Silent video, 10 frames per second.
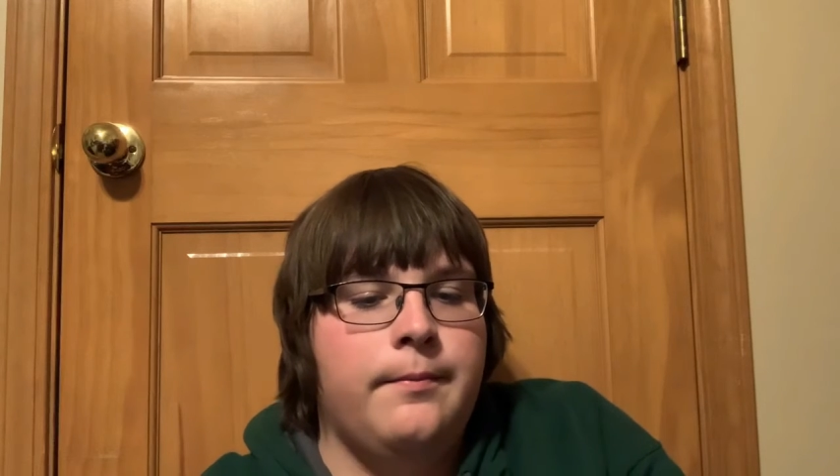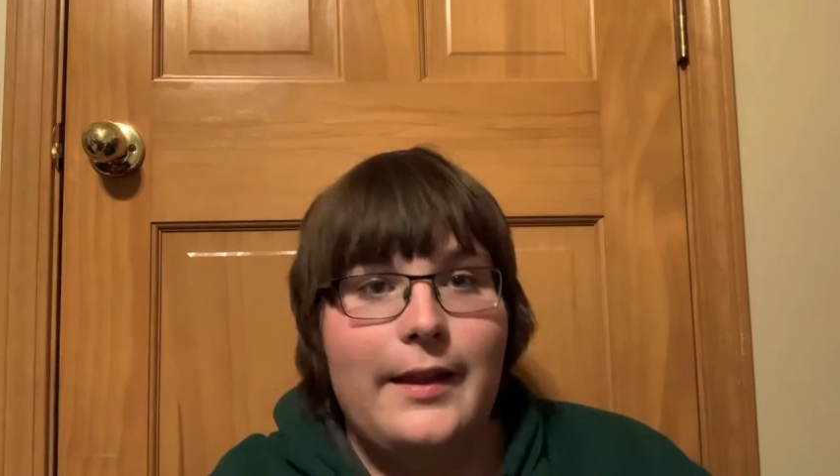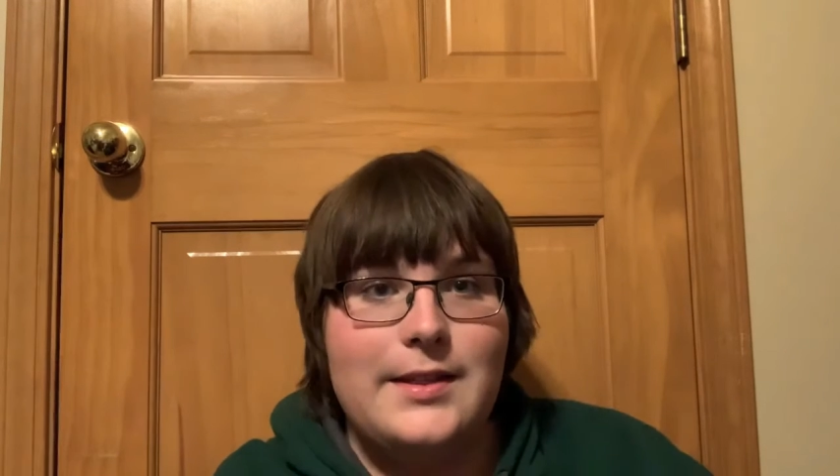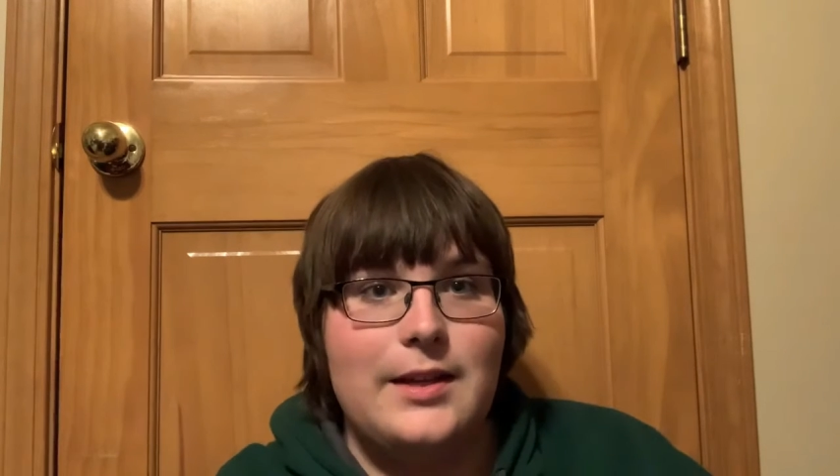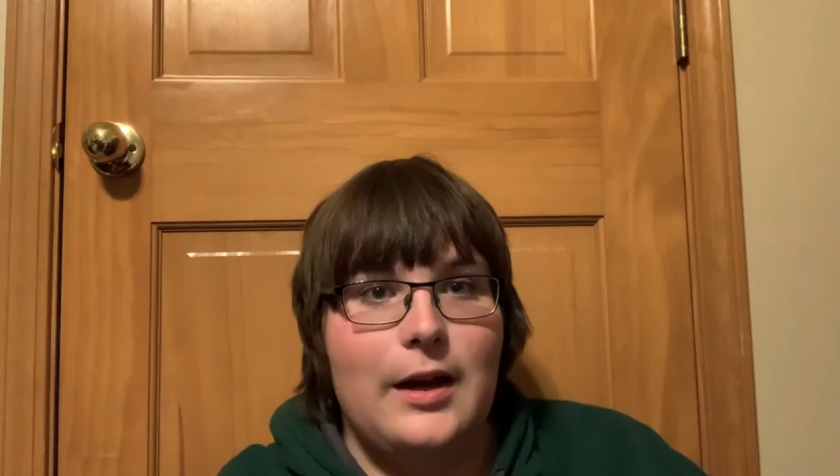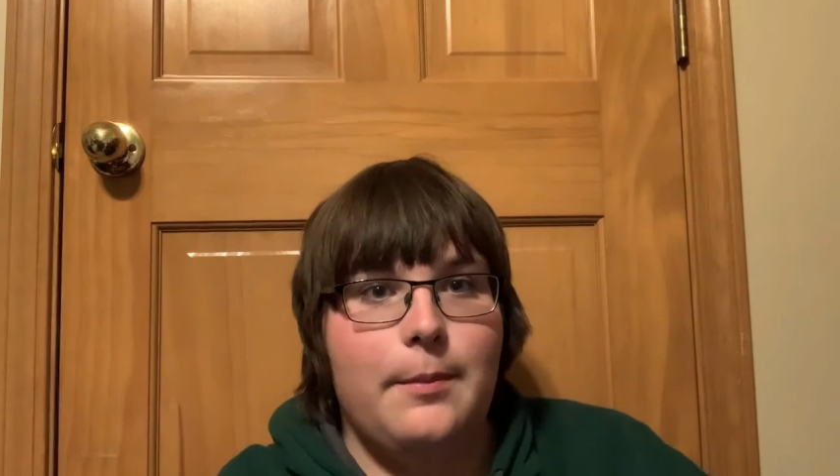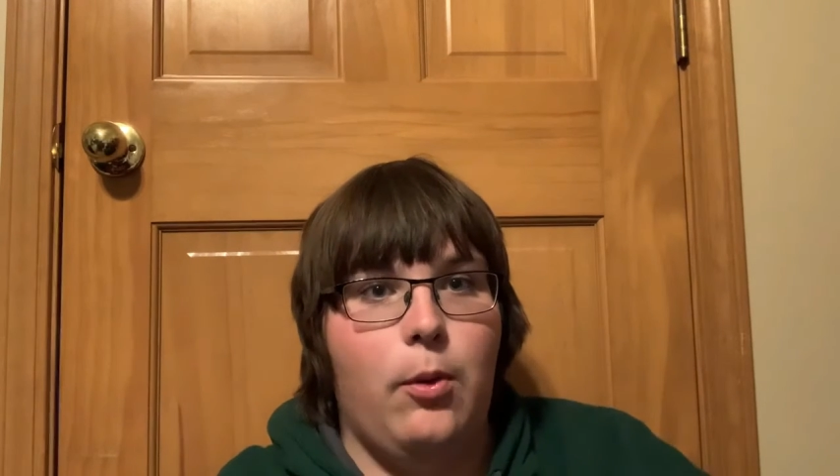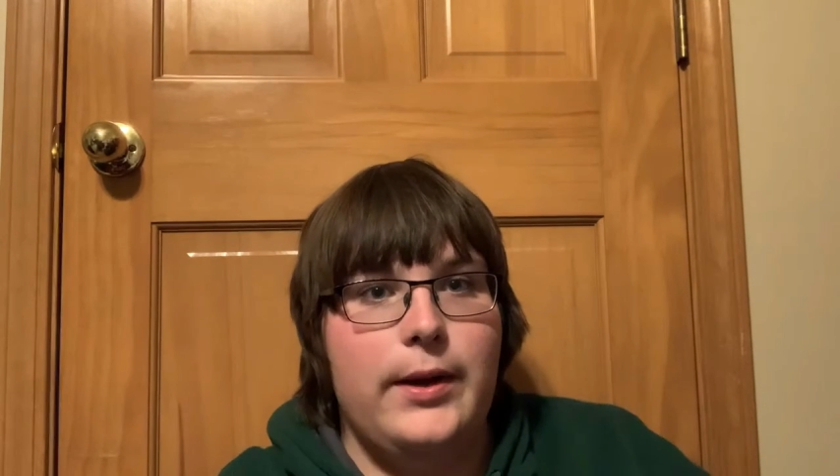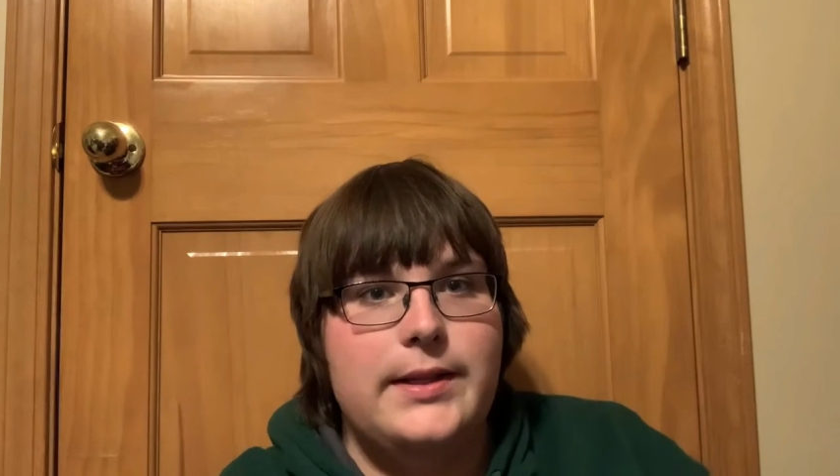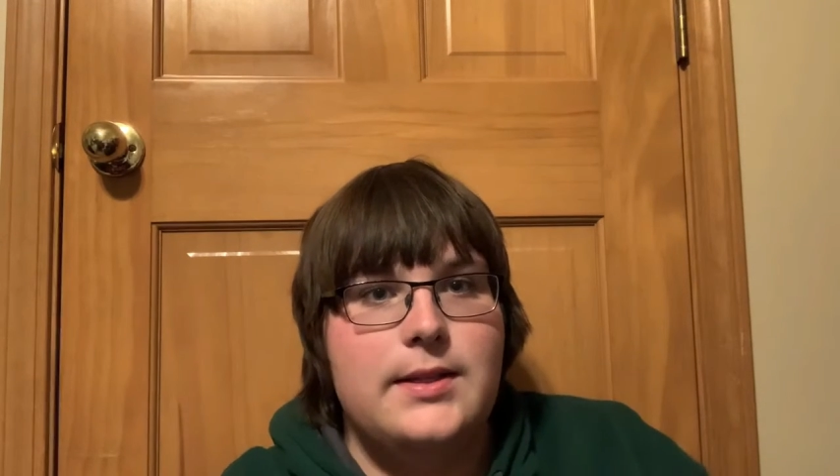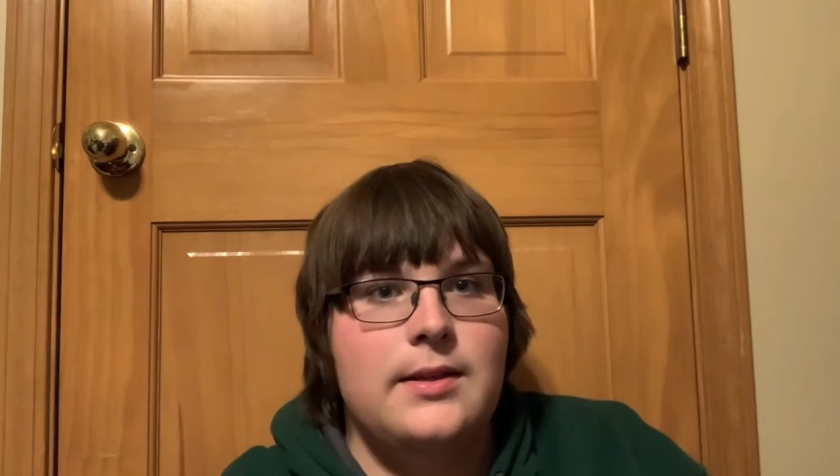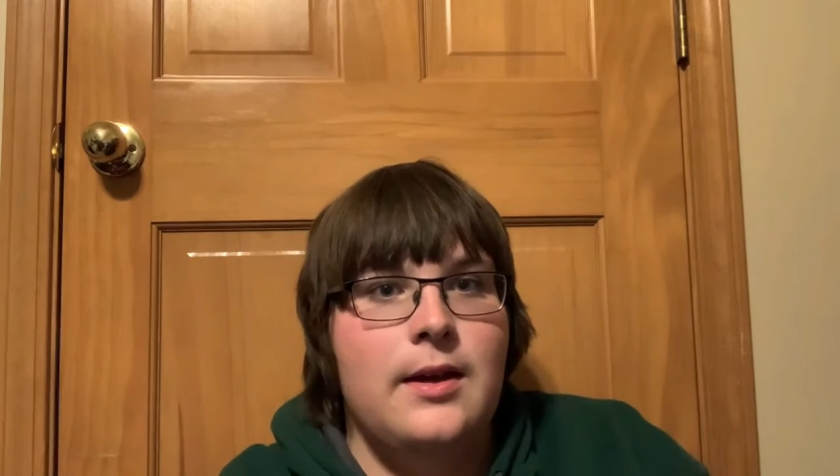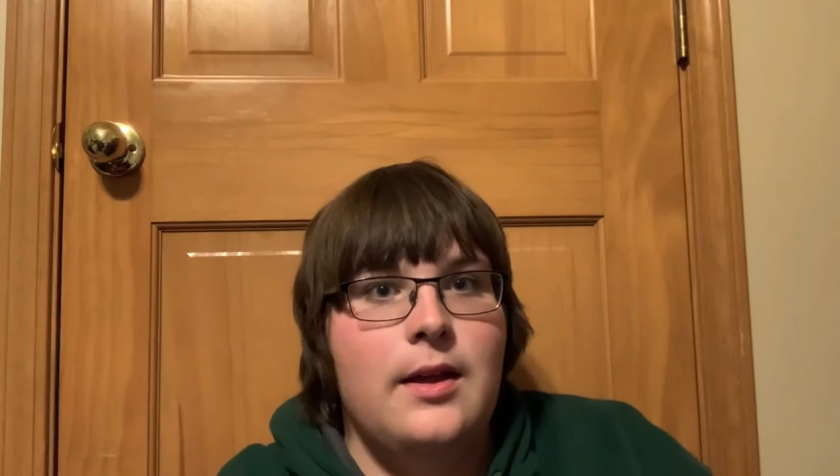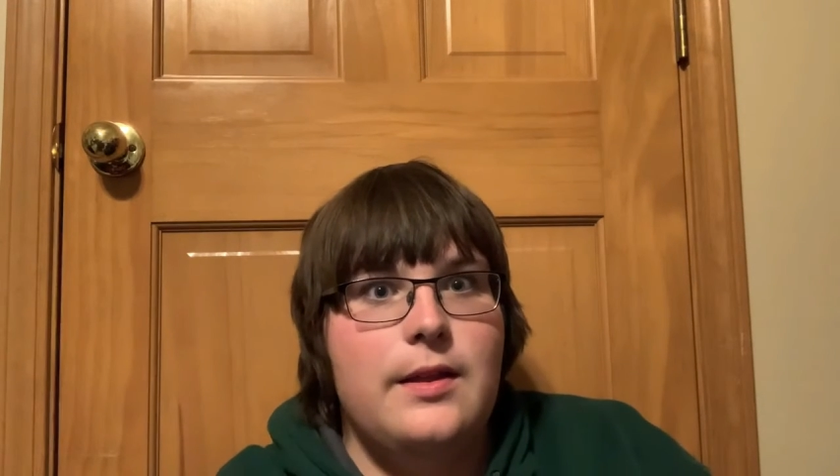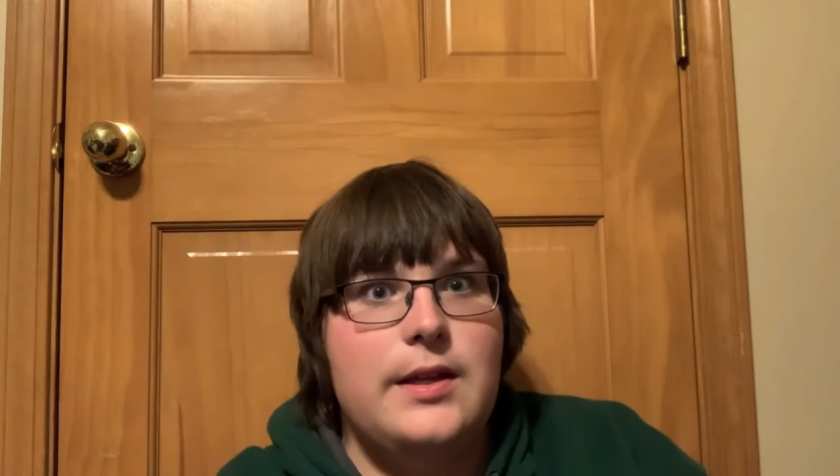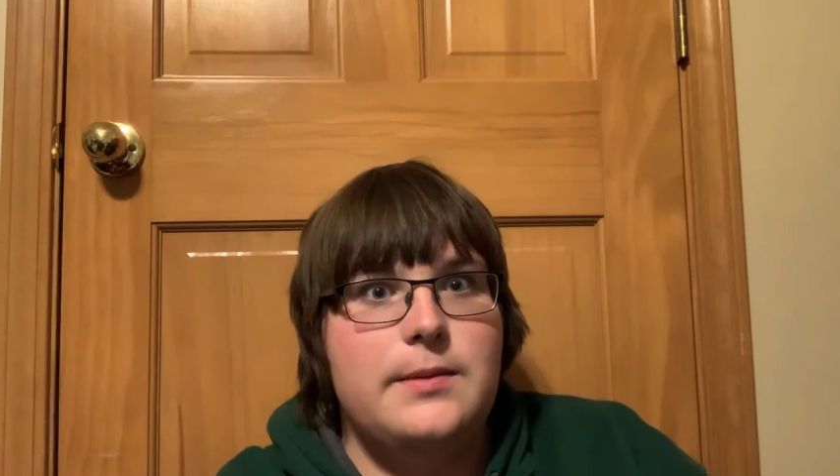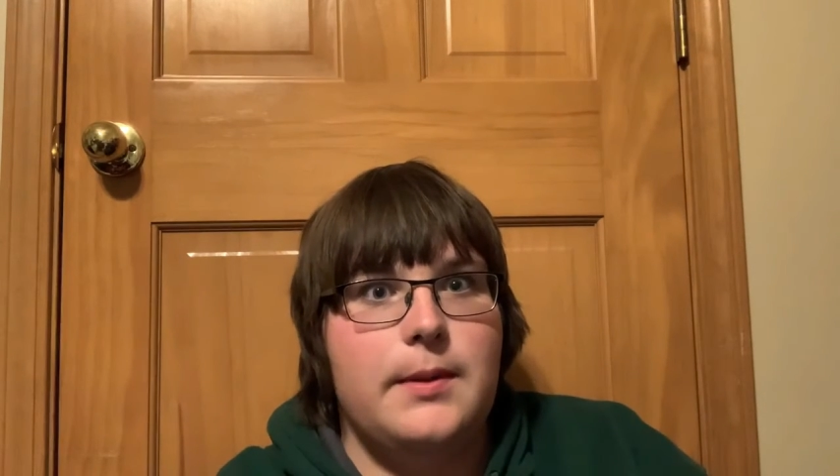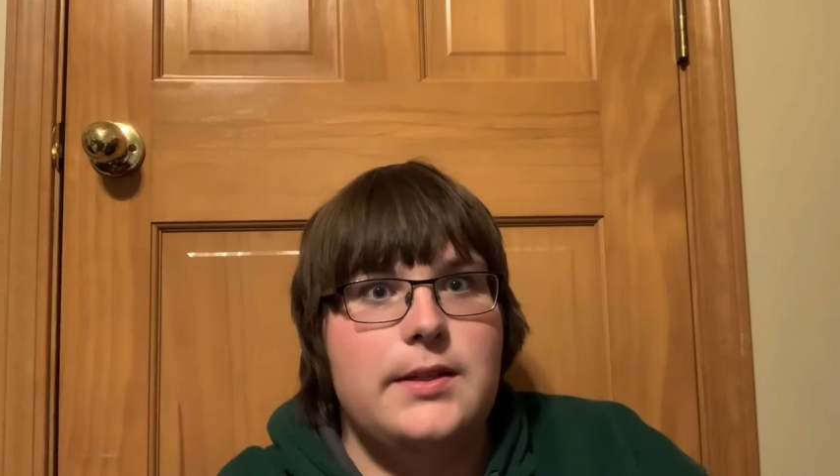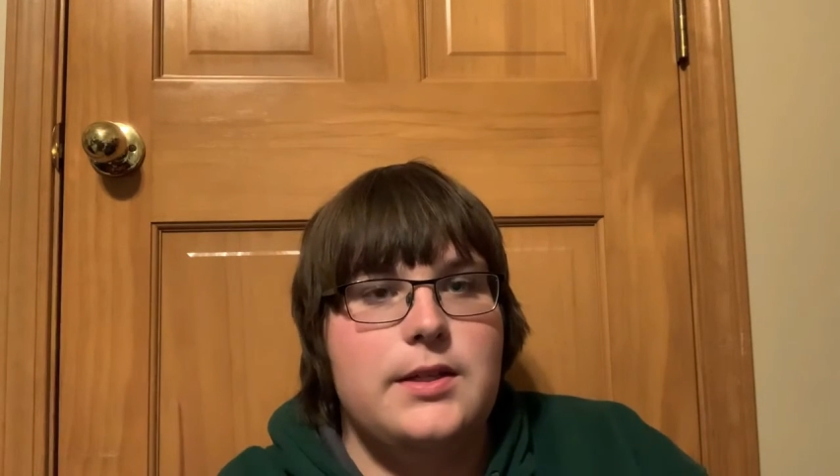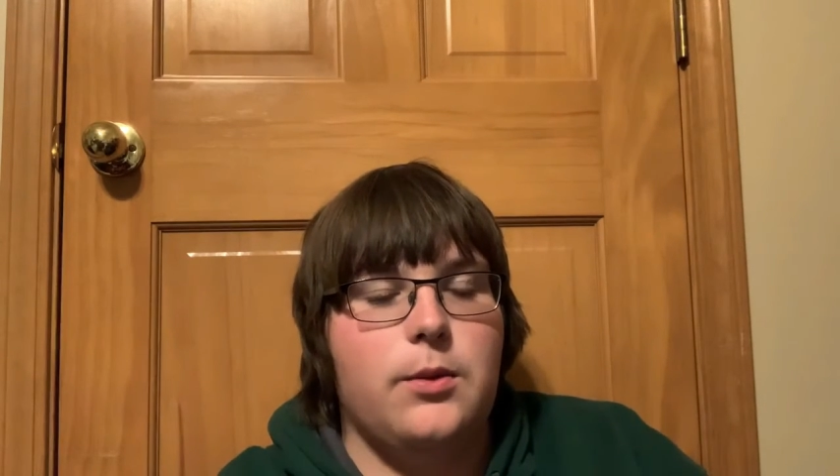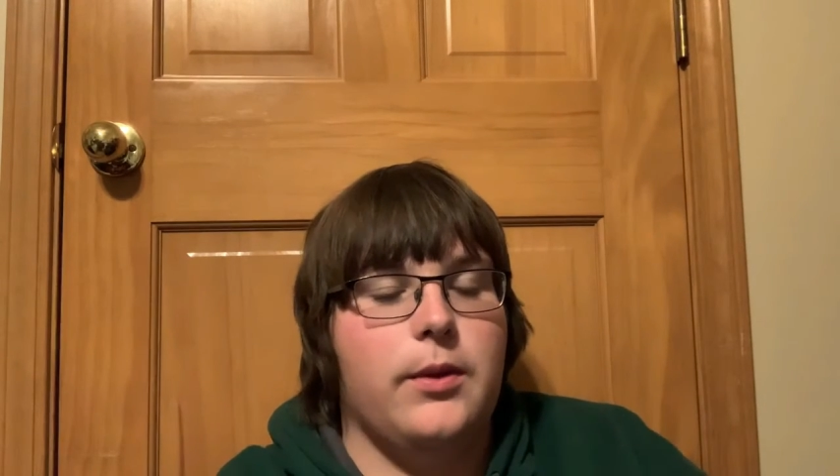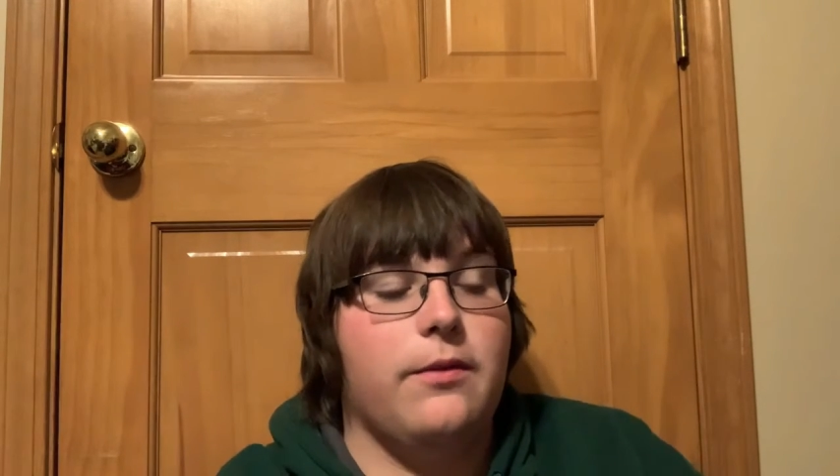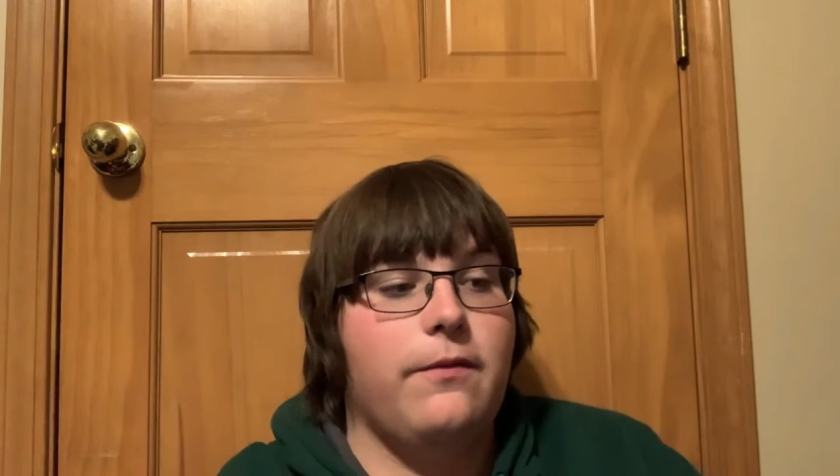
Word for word: Let's talk points. These munzees are worth